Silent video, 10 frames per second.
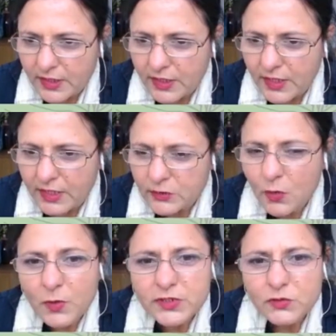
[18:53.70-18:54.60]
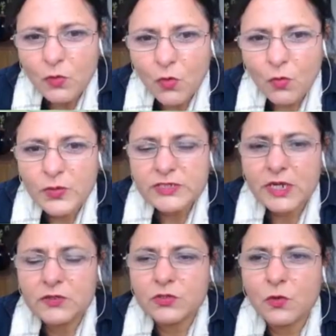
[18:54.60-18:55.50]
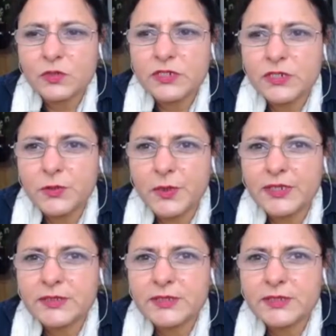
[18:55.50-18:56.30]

your body's always trying to talk to you. It's